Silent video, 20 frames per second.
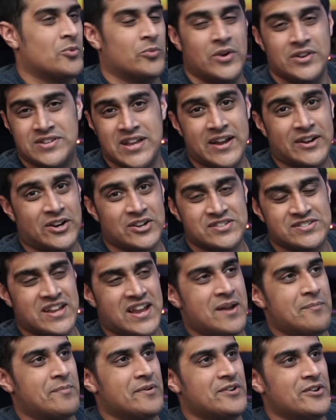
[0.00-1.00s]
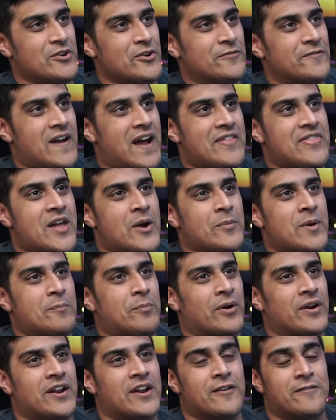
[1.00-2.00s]
We take our same Bidoof and then we
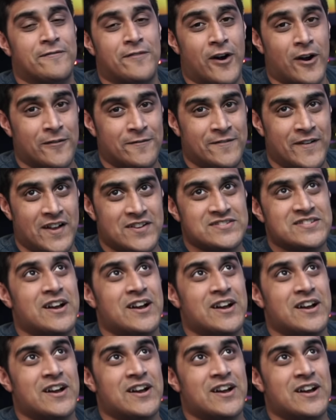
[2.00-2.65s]
put in a Farfetch'd.